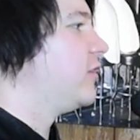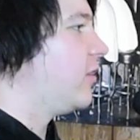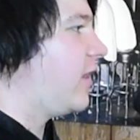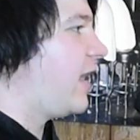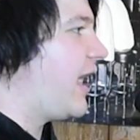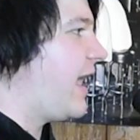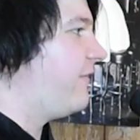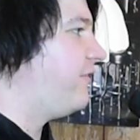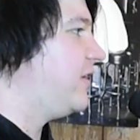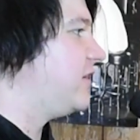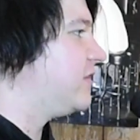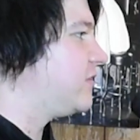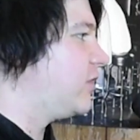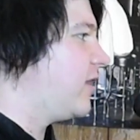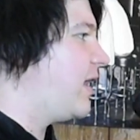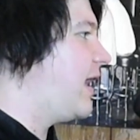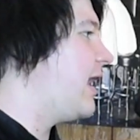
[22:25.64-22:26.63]
there a heaven?
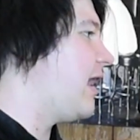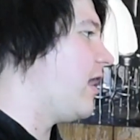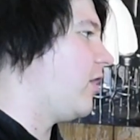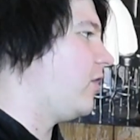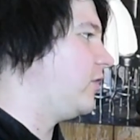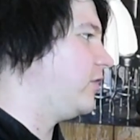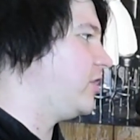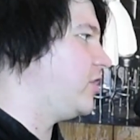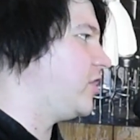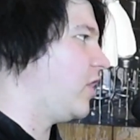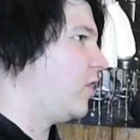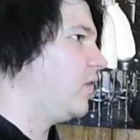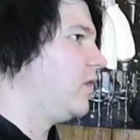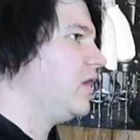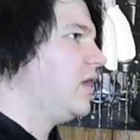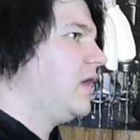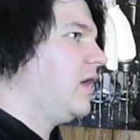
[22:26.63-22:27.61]
Is there a hell? You know,